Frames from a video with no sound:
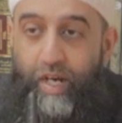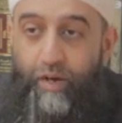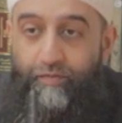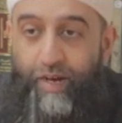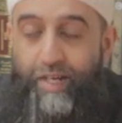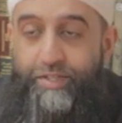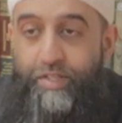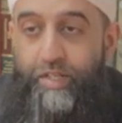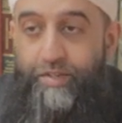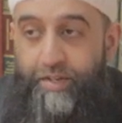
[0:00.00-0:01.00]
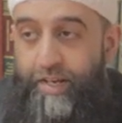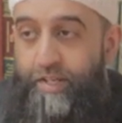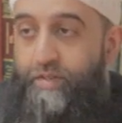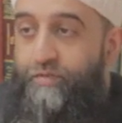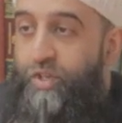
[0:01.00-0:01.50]
uh, fast the
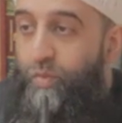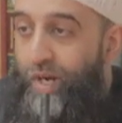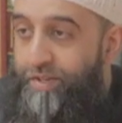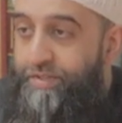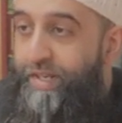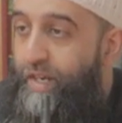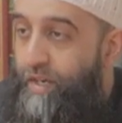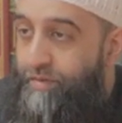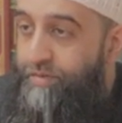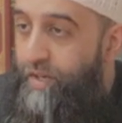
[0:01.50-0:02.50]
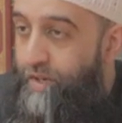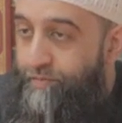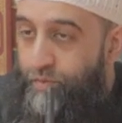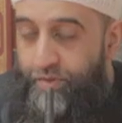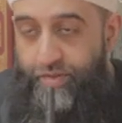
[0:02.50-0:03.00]
days of Shawwal, the second,
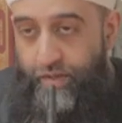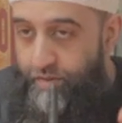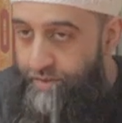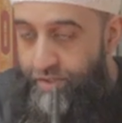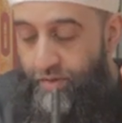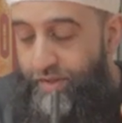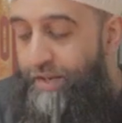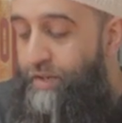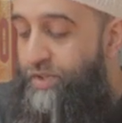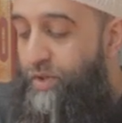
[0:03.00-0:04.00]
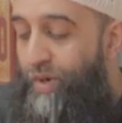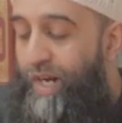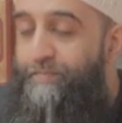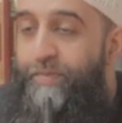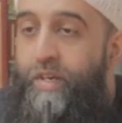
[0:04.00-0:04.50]
third, fourth, uh, until the end of
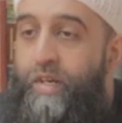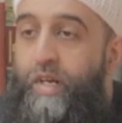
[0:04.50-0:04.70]
Shawwal.